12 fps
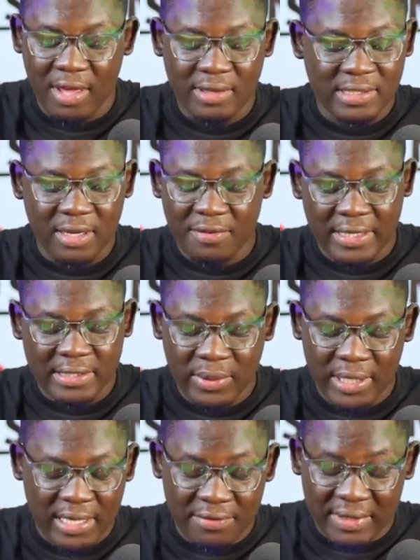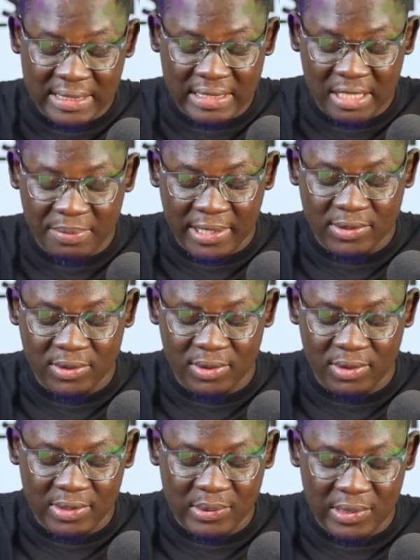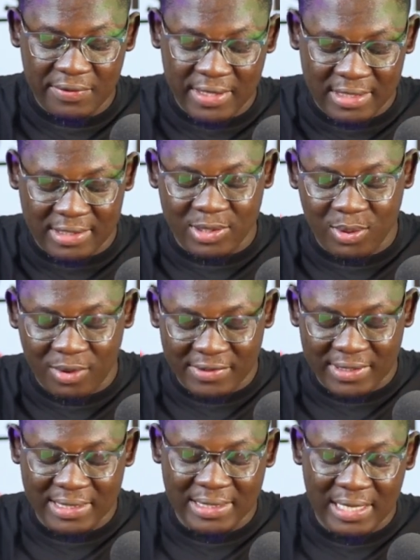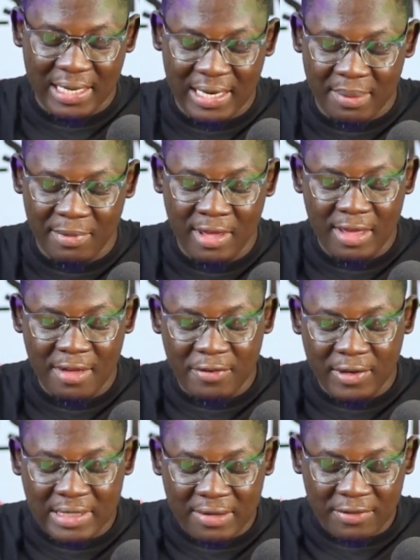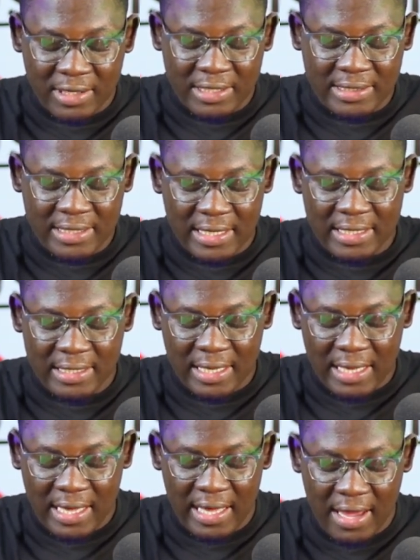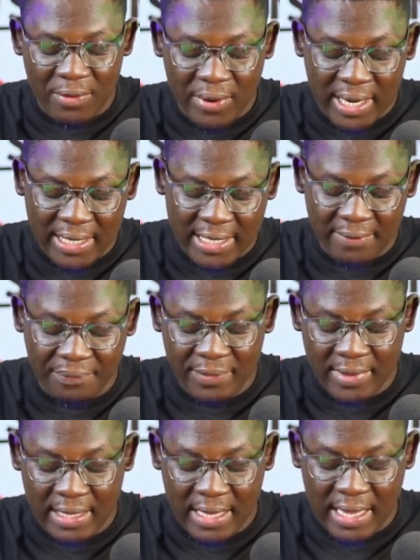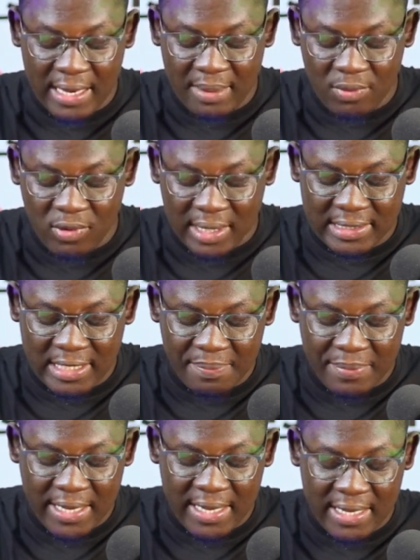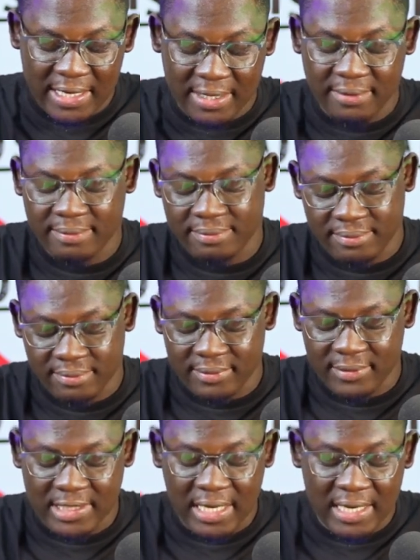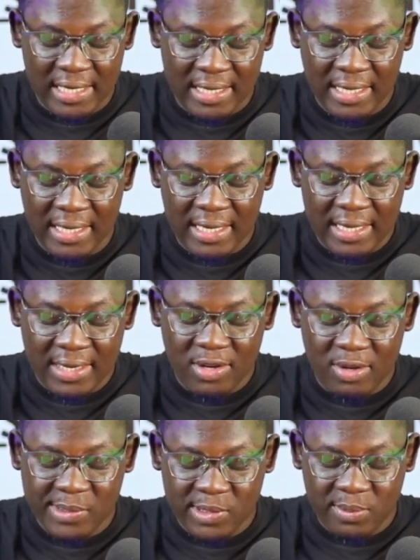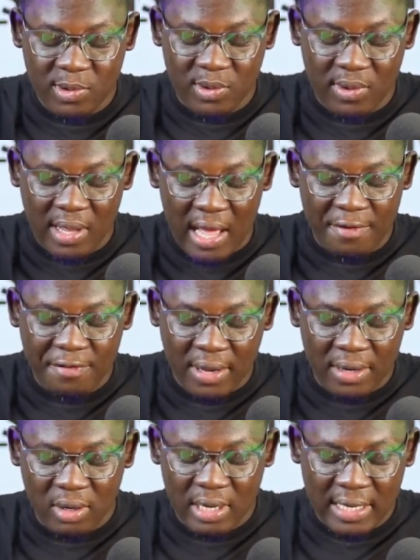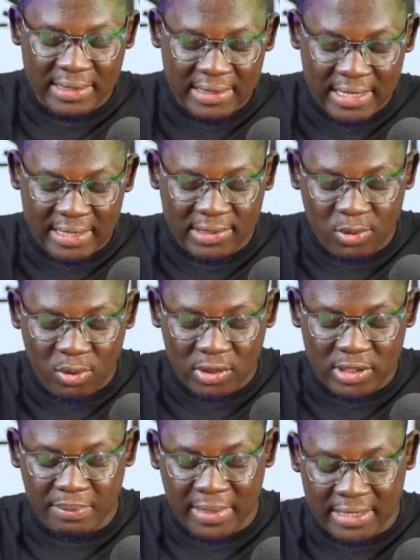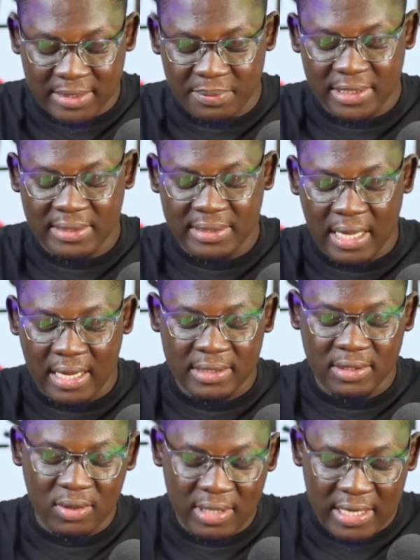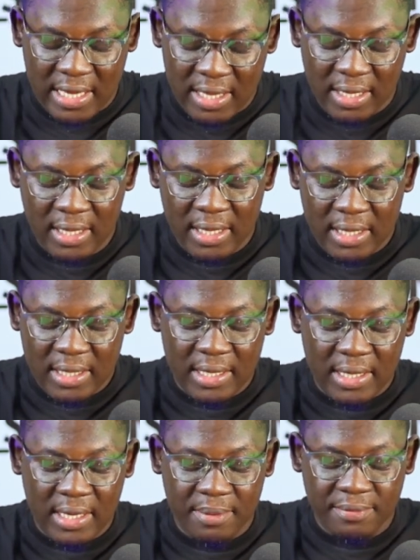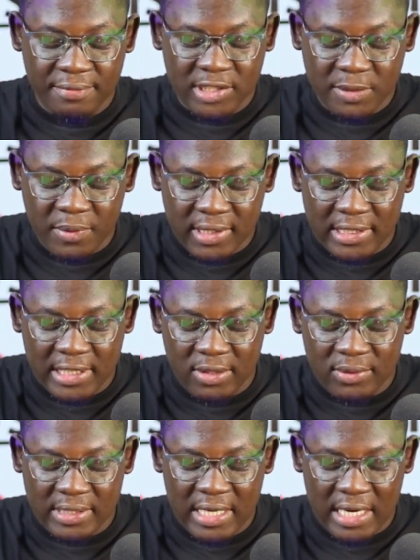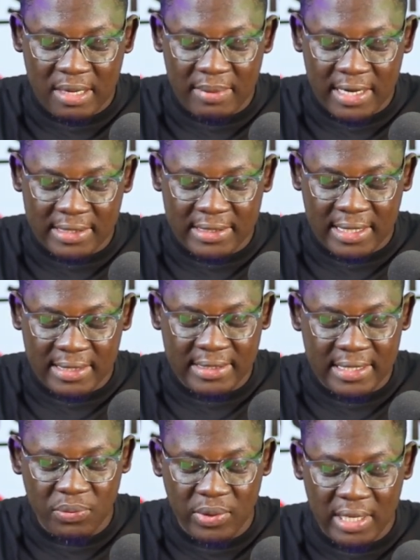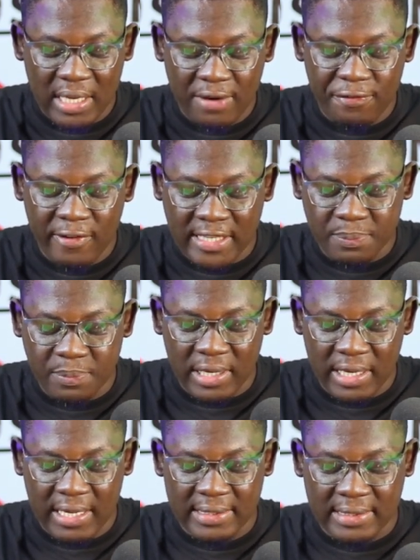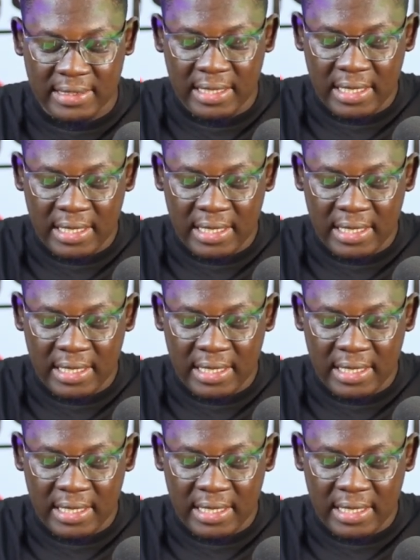Some of us, we didn't even sleep at all, not to even talk of setting alarm. First of all, they said, hey, Erade, eninguase penny. Charlie, no be small. Alpha Dollar says, coach must be sacked. Okay. Sports News Ghana Black Star said, we need fast players.